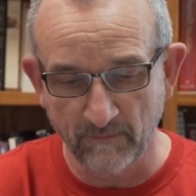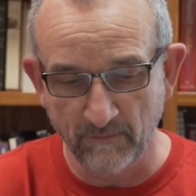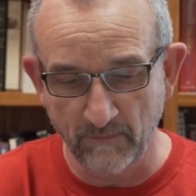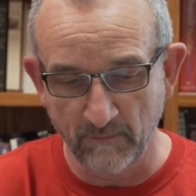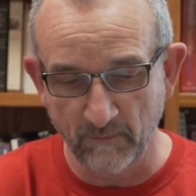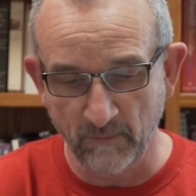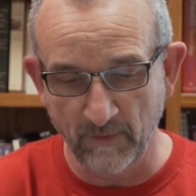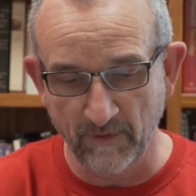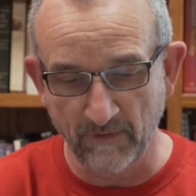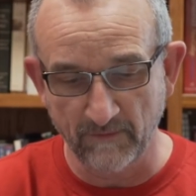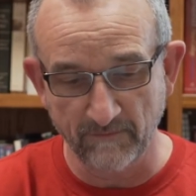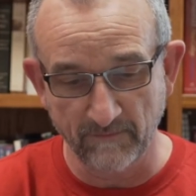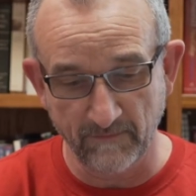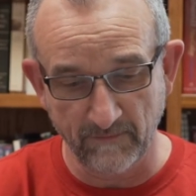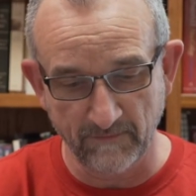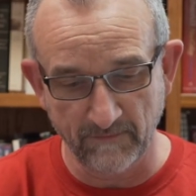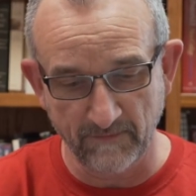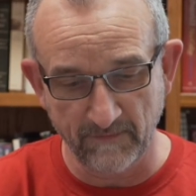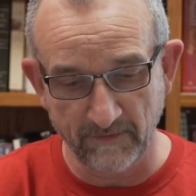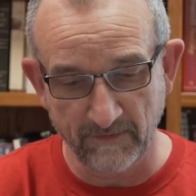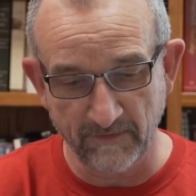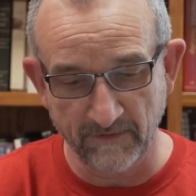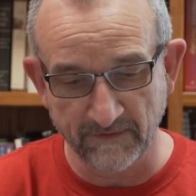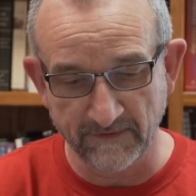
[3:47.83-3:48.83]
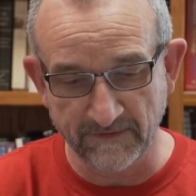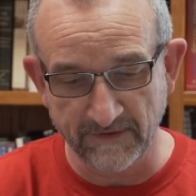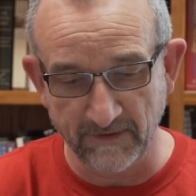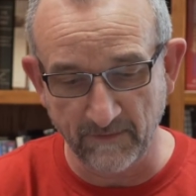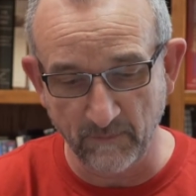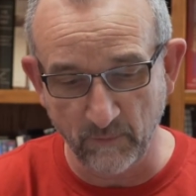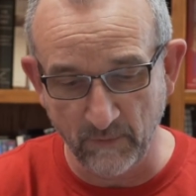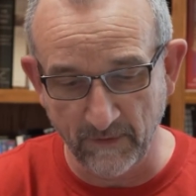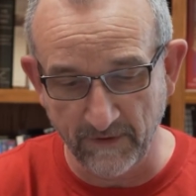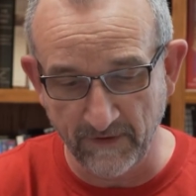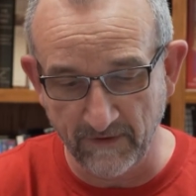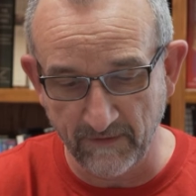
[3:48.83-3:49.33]
the
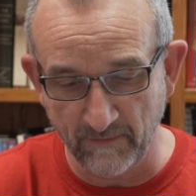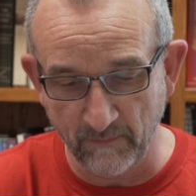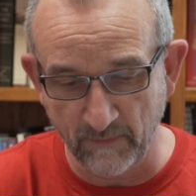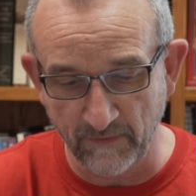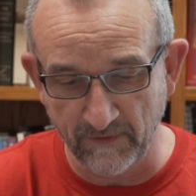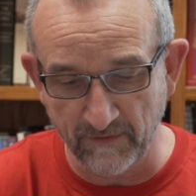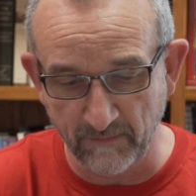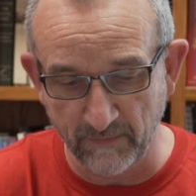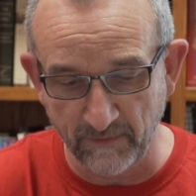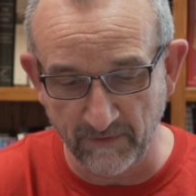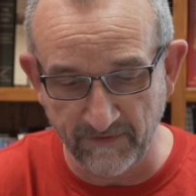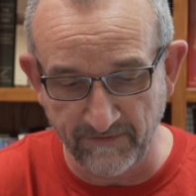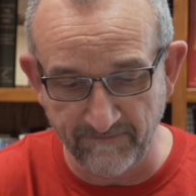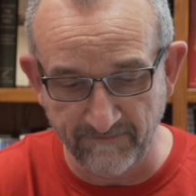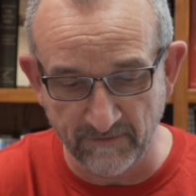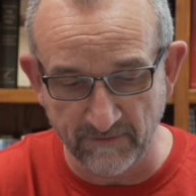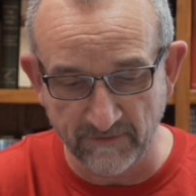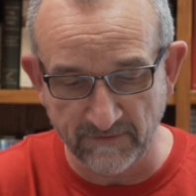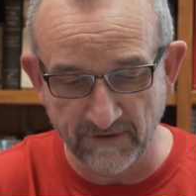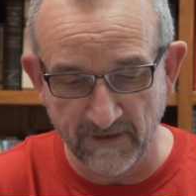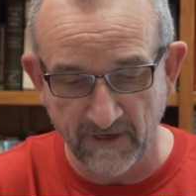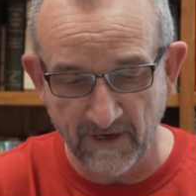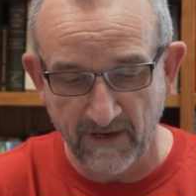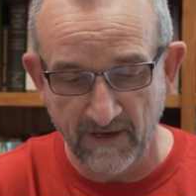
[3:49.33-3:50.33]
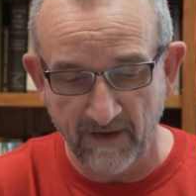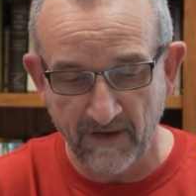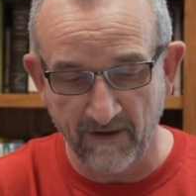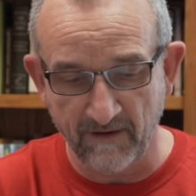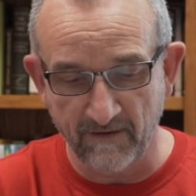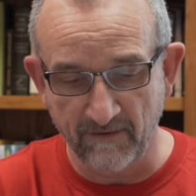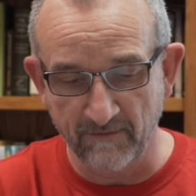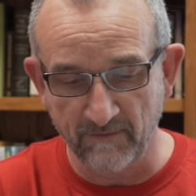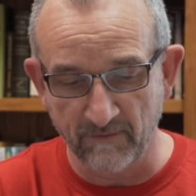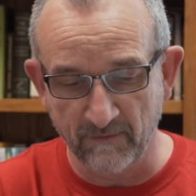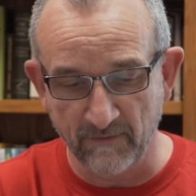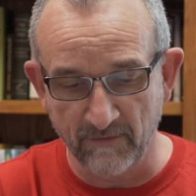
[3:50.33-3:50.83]
believers
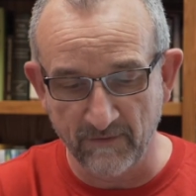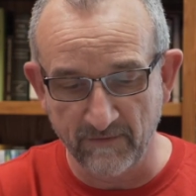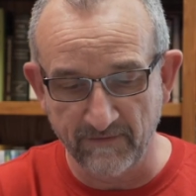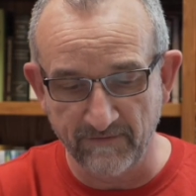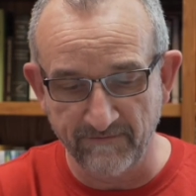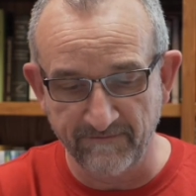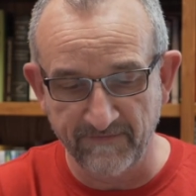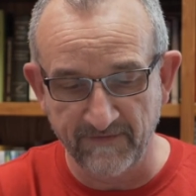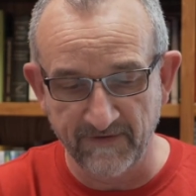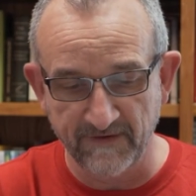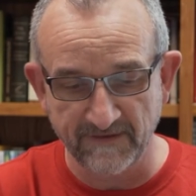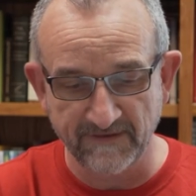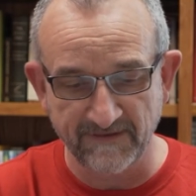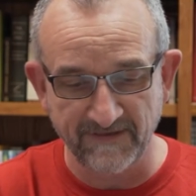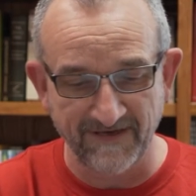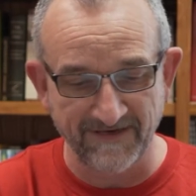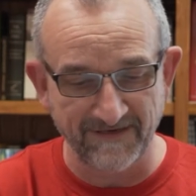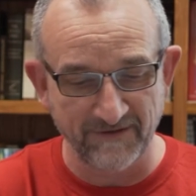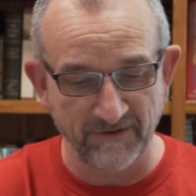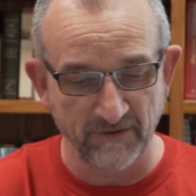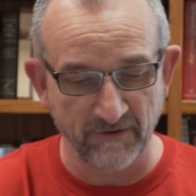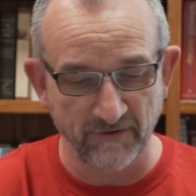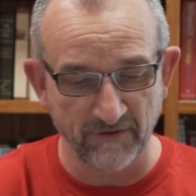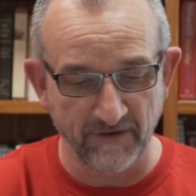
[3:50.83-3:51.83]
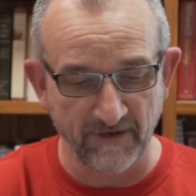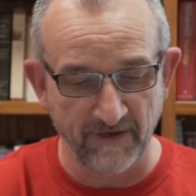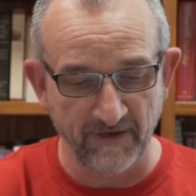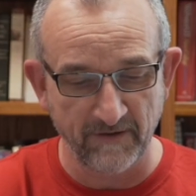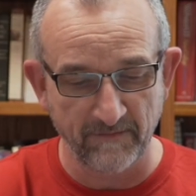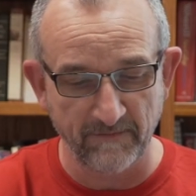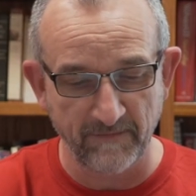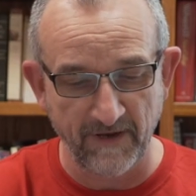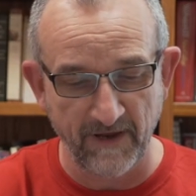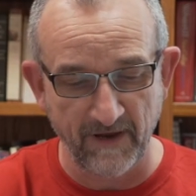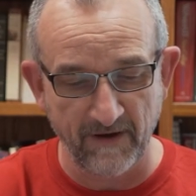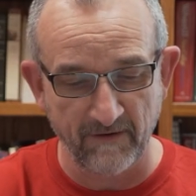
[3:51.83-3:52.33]
learned of this, they took
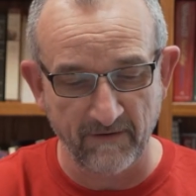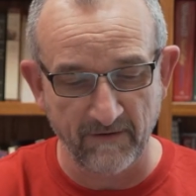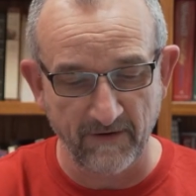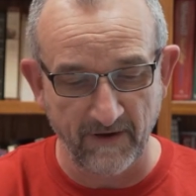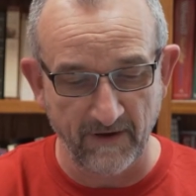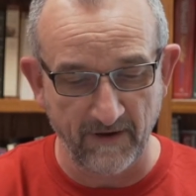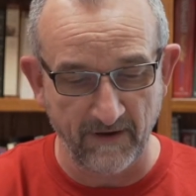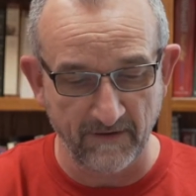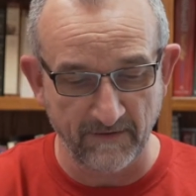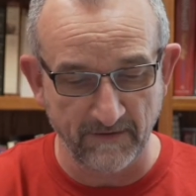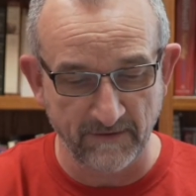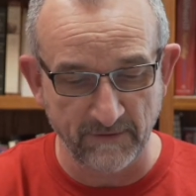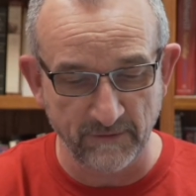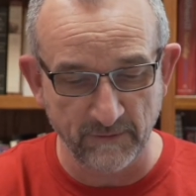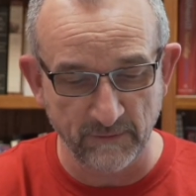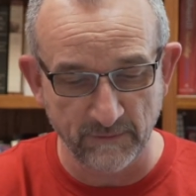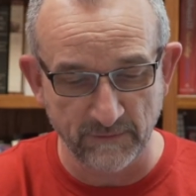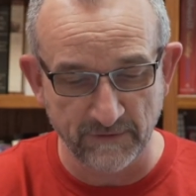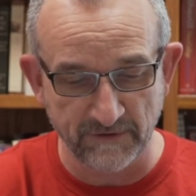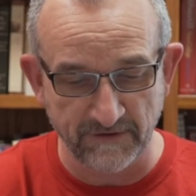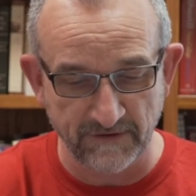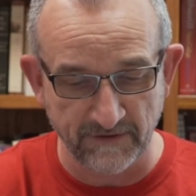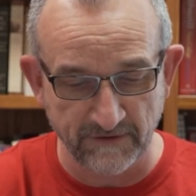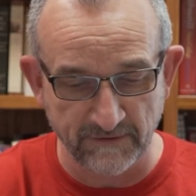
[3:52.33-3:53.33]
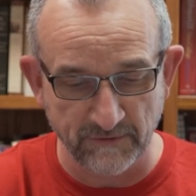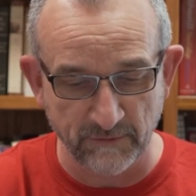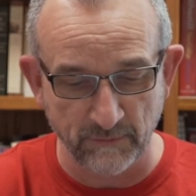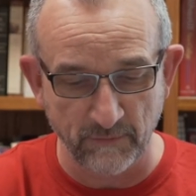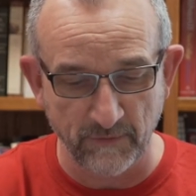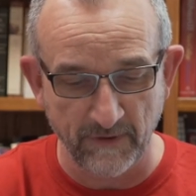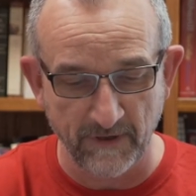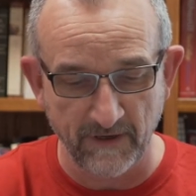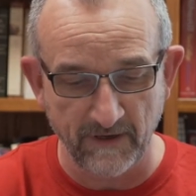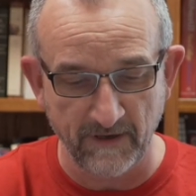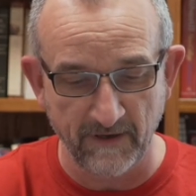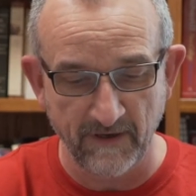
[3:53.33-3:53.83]
him down to
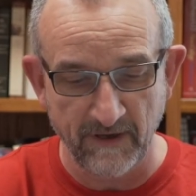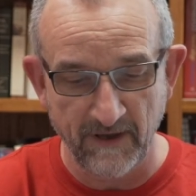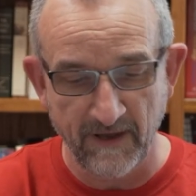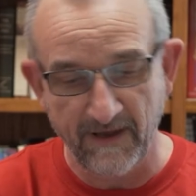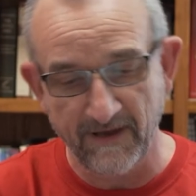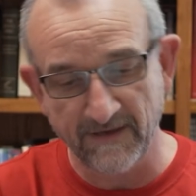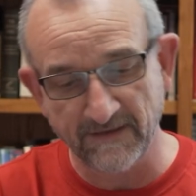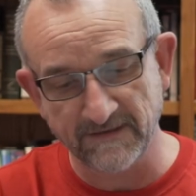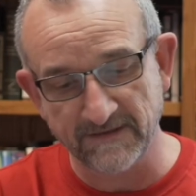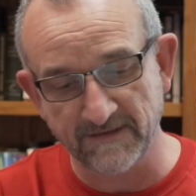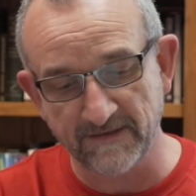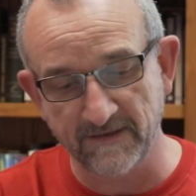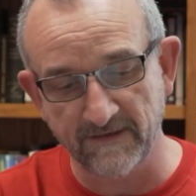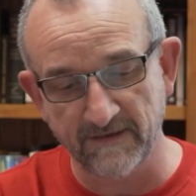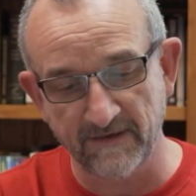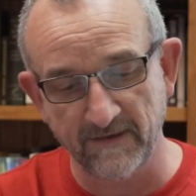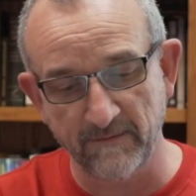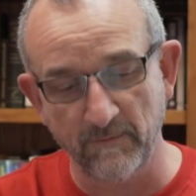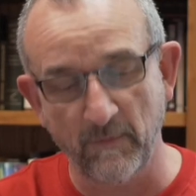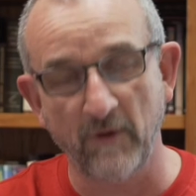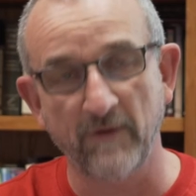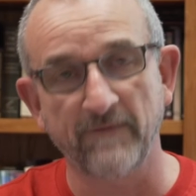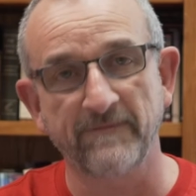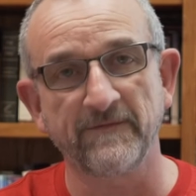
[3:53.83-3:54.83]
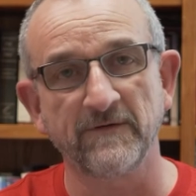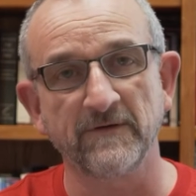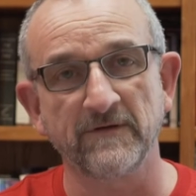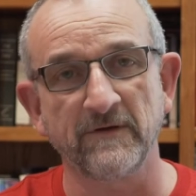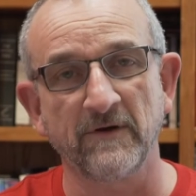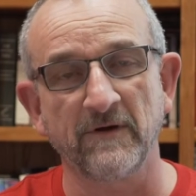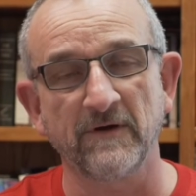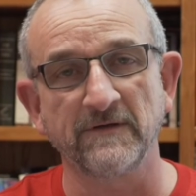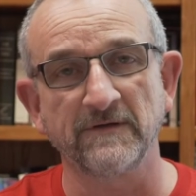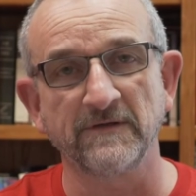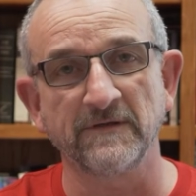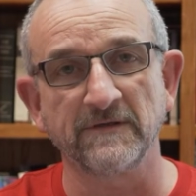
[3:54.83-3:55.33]
Caesarea and sent him off to
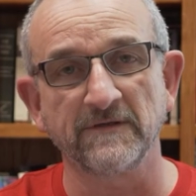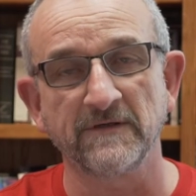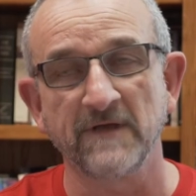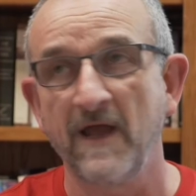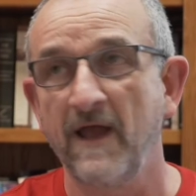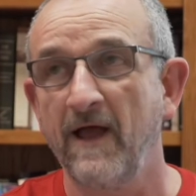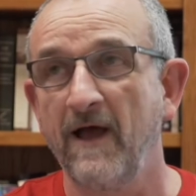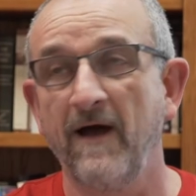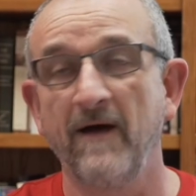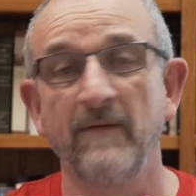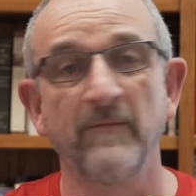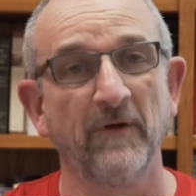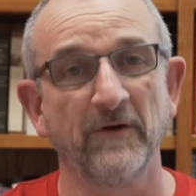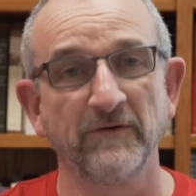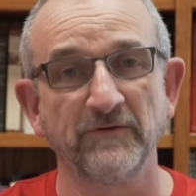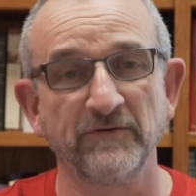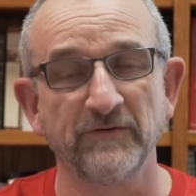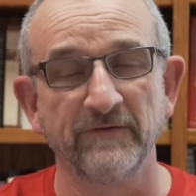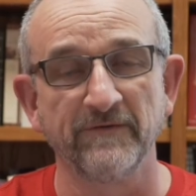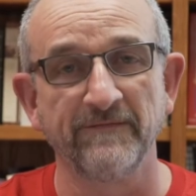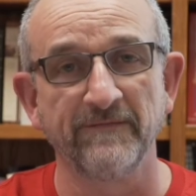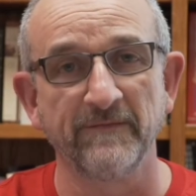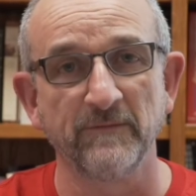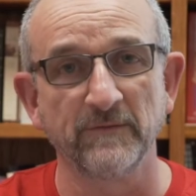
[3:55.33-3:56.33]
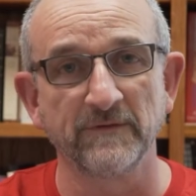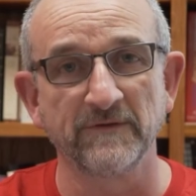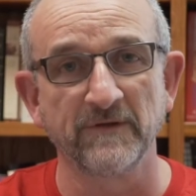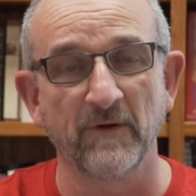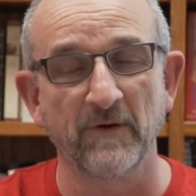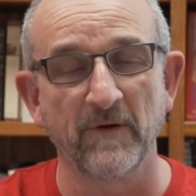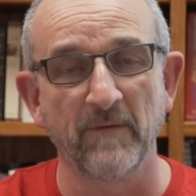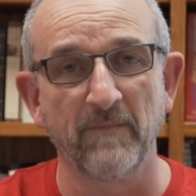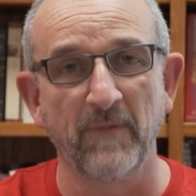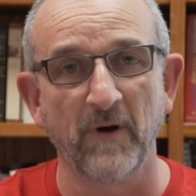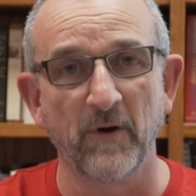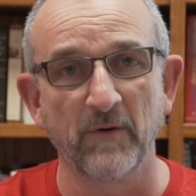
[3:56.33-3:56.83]
Tarsus. I'm not sure if it was
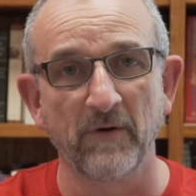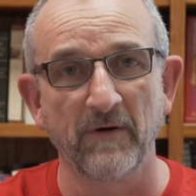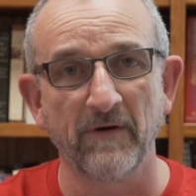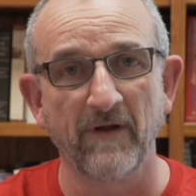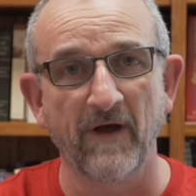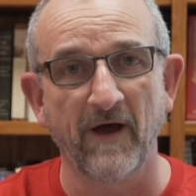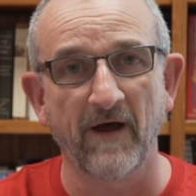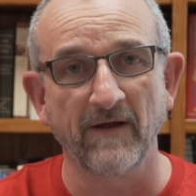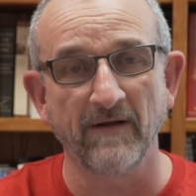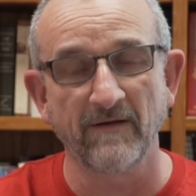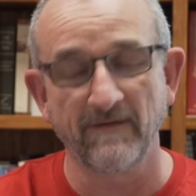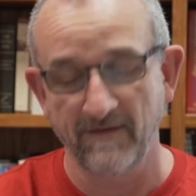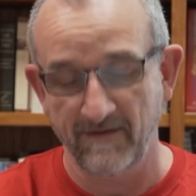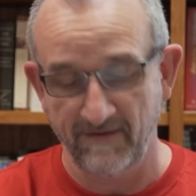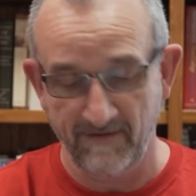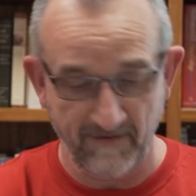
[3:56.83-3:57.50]
on a boat or not.